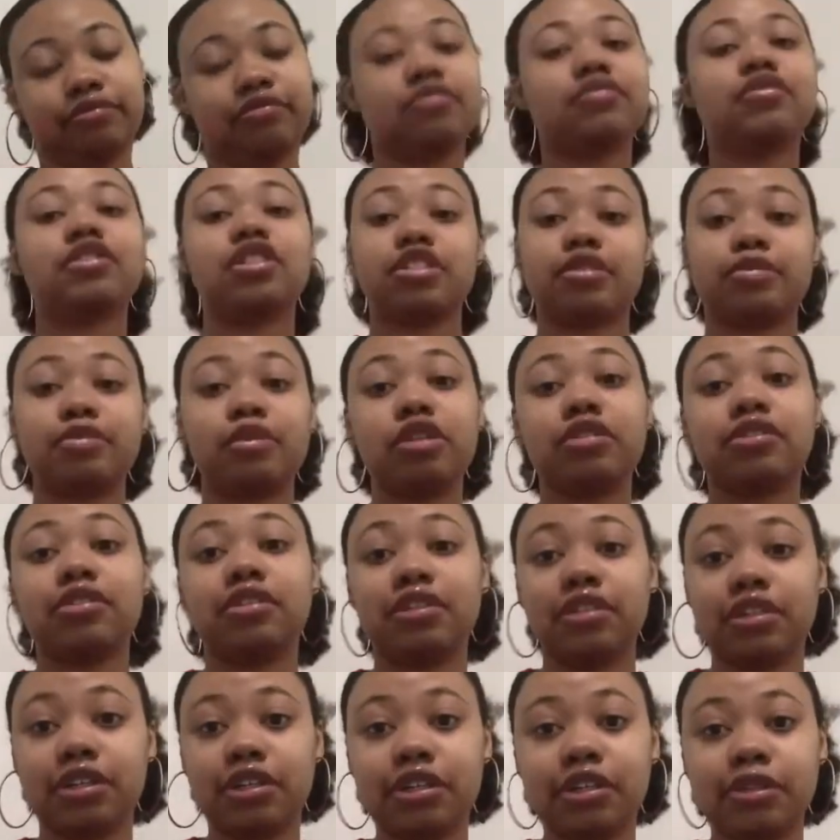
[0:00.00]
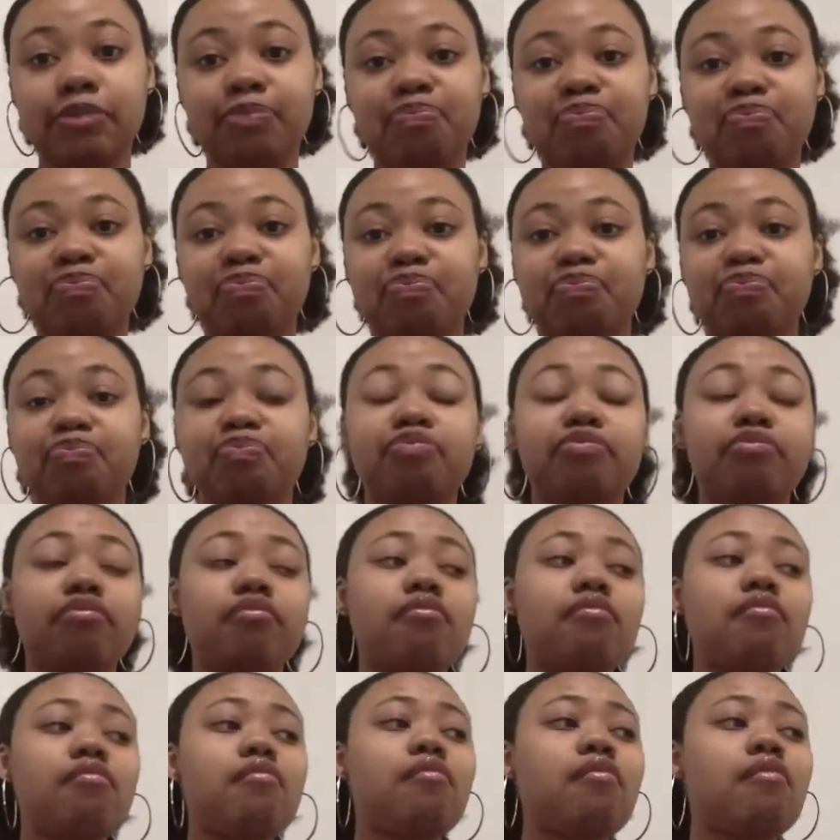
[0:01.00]
It smells good.
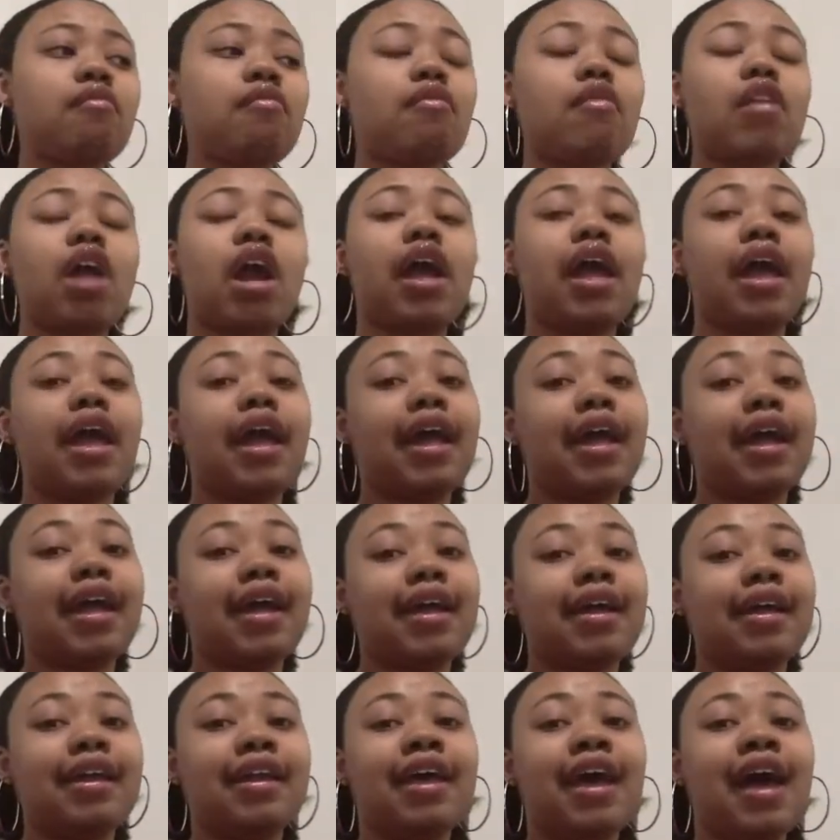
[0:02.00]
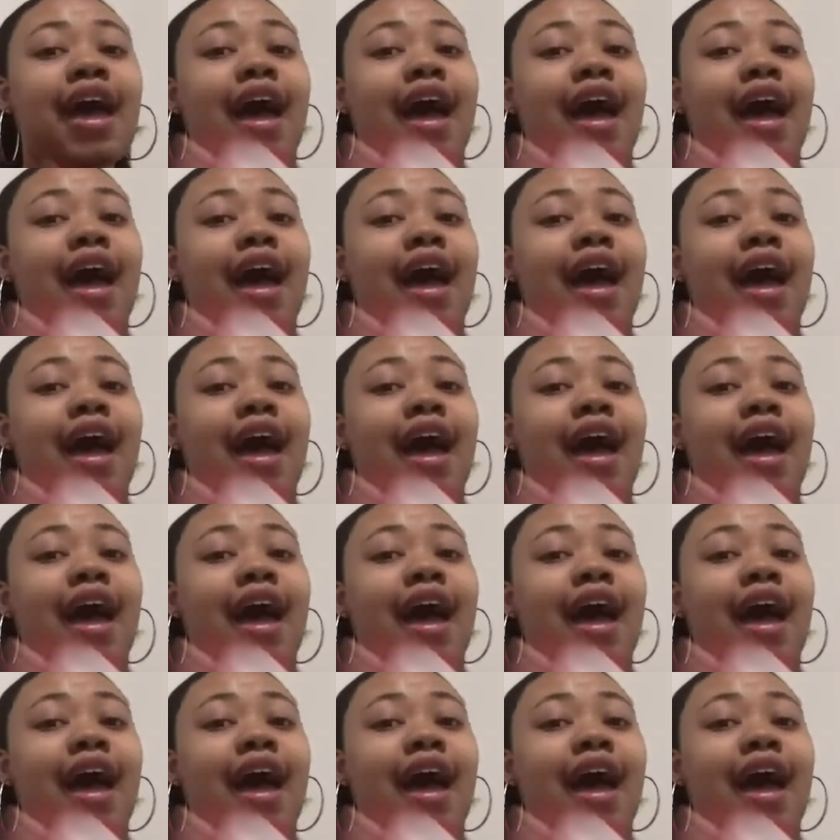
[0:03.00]
And